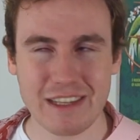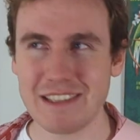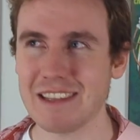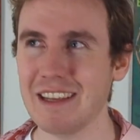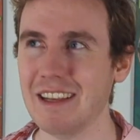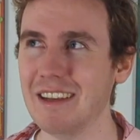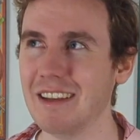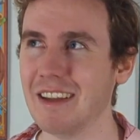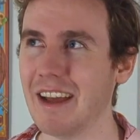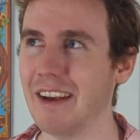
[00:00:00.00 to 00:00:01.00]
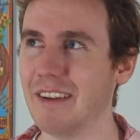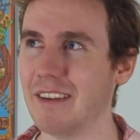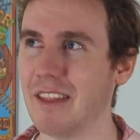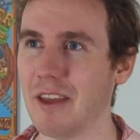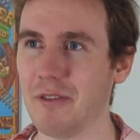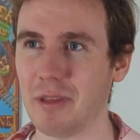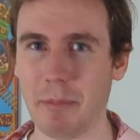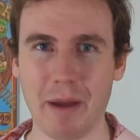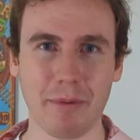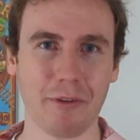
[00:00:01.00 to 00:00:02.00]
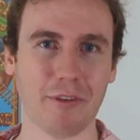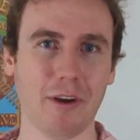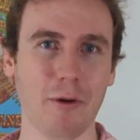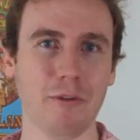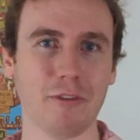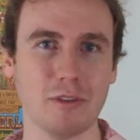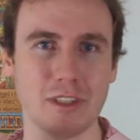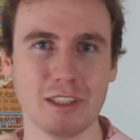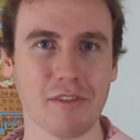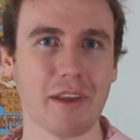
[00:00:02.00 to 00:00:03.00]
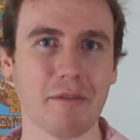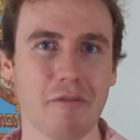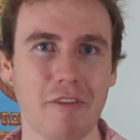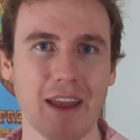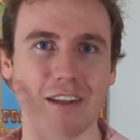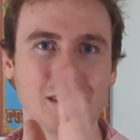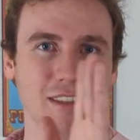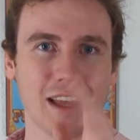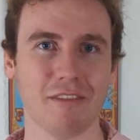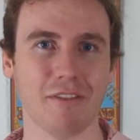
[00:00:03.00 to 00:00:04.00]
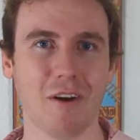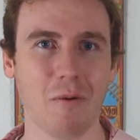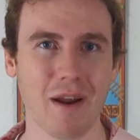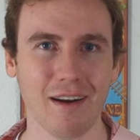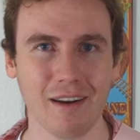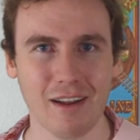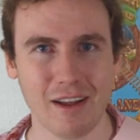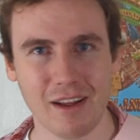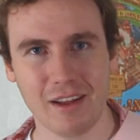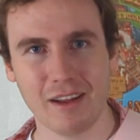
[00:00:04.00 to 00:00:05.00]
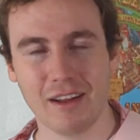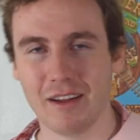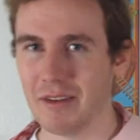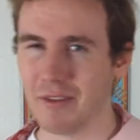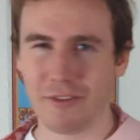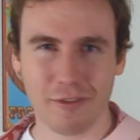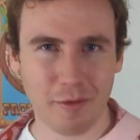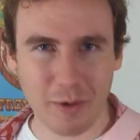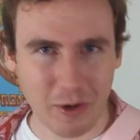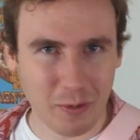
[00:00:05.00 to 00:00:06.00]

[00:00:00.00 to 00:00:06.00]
scene, and they use the Pepper's ghost, so she just like vanishes out of nowhere. Super